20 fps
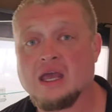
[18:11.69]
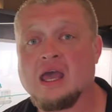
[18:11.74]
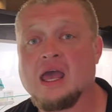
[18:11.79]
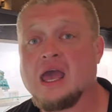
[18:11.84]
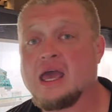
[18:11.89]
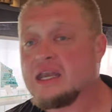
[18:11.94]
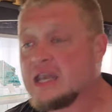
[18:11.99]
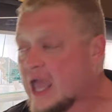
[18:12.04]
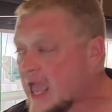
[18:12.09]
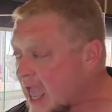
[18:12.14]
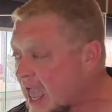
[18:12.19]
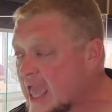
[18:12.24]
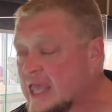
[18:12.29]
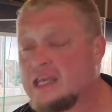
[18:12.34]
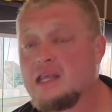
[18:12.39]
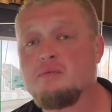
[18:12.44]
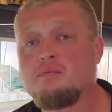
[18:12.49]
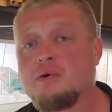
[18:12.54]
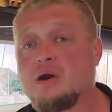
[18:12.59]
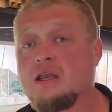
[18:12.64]
Absolutely. And
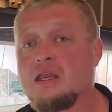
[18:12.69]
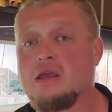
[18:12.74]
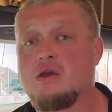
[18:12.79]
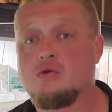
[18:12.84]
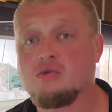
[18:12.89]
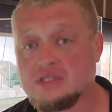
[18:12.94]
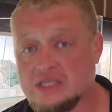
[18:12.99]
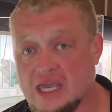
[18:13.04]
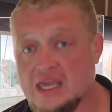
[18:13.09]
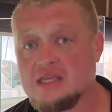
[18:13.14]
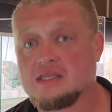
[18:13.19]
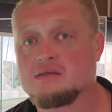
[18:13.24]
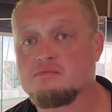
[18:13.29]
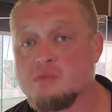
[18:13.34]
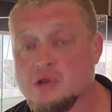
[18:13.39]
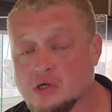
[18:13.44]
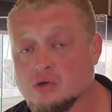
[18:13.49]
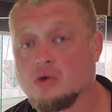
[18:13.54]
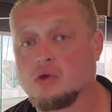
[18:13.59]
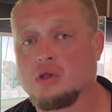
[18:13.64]
anybody who takes
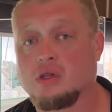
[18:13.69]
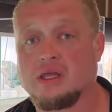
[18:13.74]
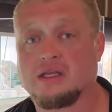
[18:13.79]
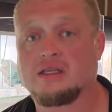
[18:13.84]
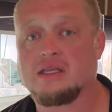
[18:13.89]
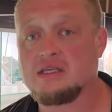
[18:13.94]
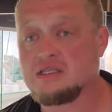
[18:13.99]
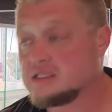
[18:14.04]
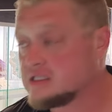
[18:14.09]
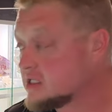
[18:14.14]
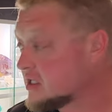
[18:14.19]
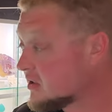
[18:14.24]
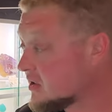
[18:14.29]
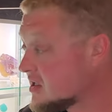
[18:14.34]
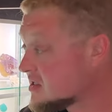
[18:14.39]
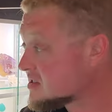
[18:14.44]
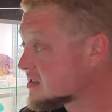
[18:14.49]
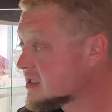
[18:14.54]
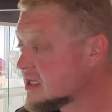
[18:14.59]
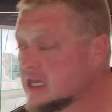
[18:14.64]
mineral collecting
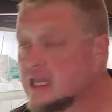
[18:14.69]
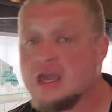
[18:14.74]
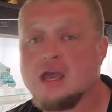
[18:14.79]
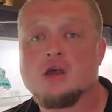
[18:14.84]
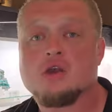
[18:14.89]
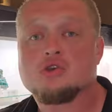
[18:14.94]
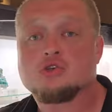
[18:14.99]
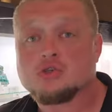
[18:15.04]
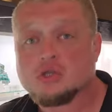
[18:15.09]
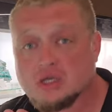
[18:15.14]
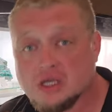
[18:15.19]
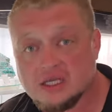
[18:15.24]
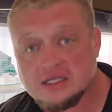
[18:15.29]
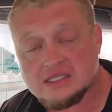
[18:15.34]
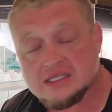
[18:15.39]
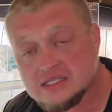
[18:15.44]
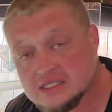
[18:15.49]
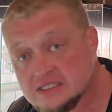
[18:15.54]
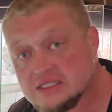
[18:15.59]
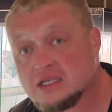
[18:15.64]
seriously should
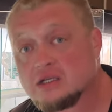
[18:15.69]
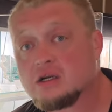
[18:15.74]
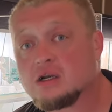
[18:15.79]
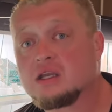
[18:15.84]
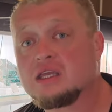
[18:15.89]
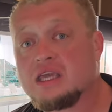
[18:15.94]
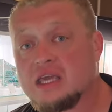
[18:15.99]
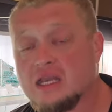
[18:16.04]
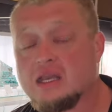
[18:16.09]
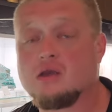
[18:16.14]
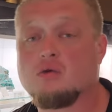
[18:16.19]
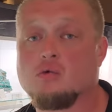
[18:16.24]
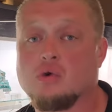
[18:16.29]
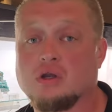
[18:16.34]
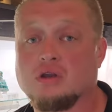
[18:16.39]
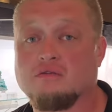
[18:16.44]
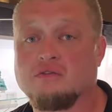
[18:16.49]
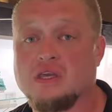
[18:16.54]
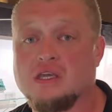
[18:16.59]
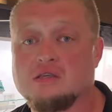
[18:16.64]
consider getting one
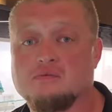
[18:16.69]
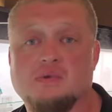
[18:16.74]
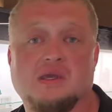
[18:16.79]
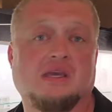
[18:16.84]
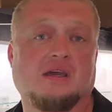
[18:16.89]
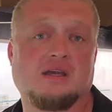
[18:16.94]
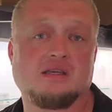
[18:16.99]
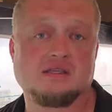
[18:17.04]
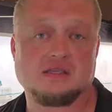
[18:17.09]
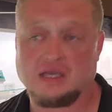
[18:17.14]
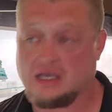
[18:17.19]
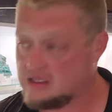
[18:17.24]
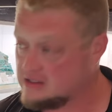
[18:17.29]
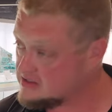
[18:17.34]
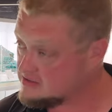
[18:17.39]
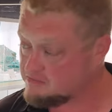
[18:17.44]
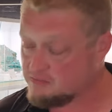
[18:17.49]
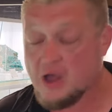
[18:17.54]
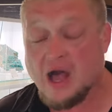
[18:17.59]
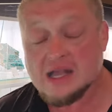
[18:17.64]
of these, because it's
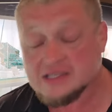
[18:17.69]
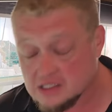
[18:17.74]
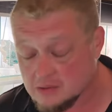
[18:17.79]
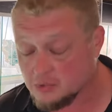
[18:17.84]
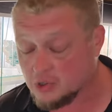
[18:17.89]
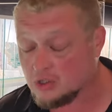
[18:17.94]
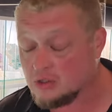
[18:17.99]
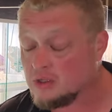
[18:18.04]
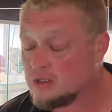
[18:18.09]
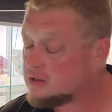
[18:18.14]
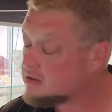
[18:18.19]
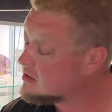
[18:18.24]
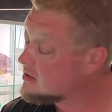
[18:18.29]
possible.